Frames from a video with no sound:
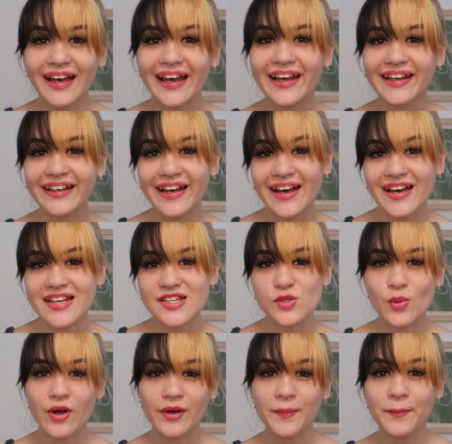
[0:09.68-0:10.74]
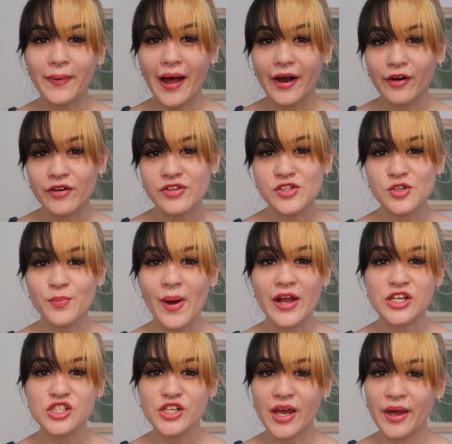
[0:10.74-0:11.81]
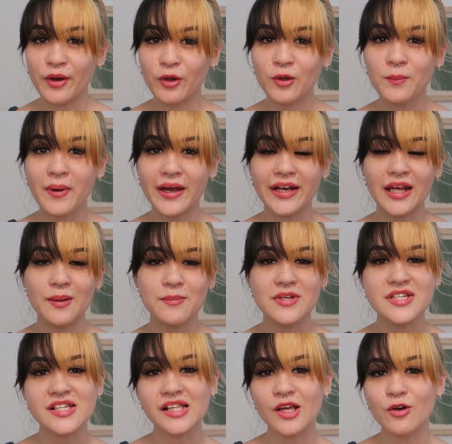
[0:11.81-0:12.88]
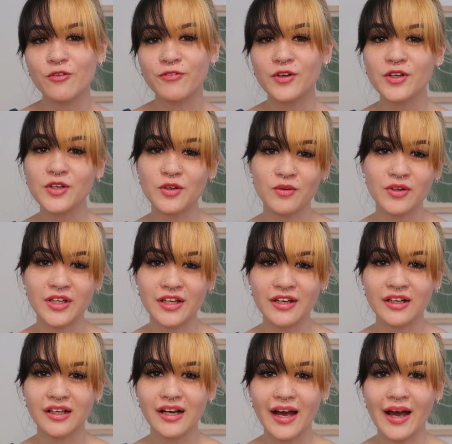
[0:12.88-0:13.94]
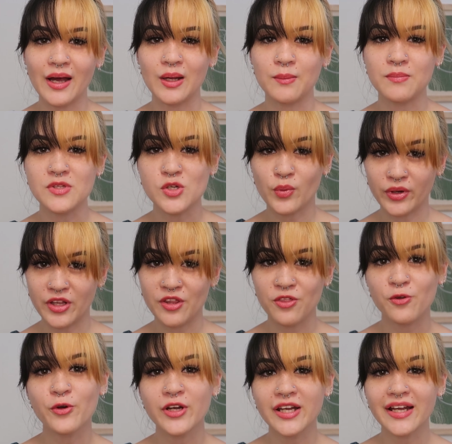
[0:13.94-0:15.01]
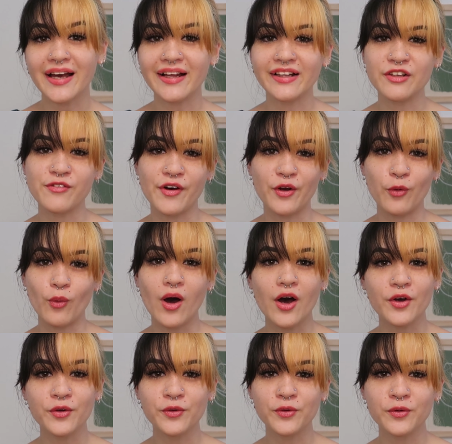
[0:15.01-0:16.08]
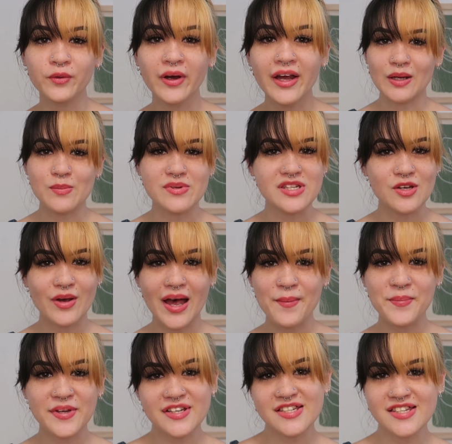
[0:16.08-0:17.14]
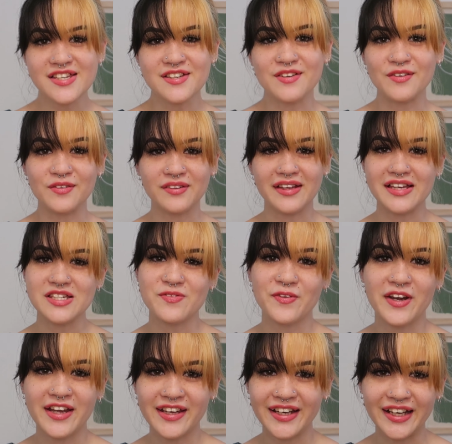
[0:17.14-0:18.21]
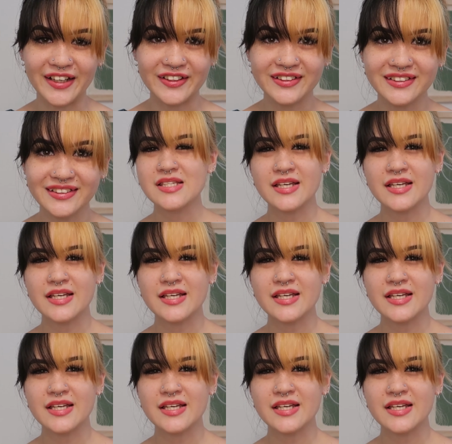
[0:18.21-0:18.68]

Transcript: Hey guys, welcome back to my channel. My name is Lo if you're new here. I'm 23, I live on Oahu. I'm so happy to see you. Thanks for hanging out.